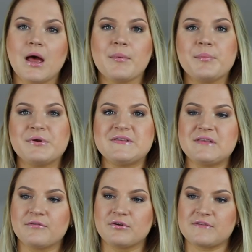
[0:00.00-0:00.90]
I'm gonna put it
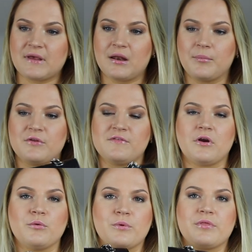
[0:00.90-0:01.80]
there for a second. I'm gonna
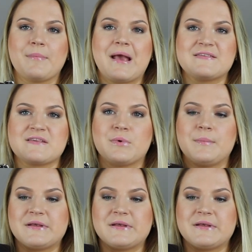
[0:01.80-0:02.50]
start with the maxi one,